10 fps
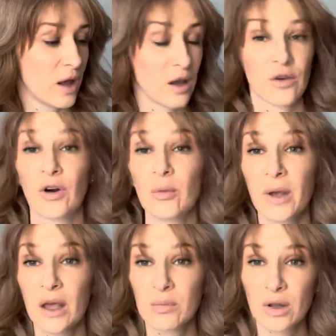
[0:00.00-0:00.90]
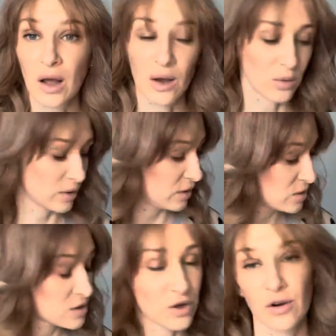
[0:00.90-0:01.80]
If I'll be able, I'll
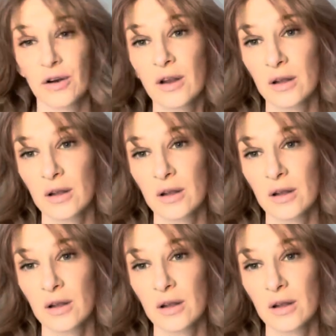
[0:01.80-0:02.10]
insert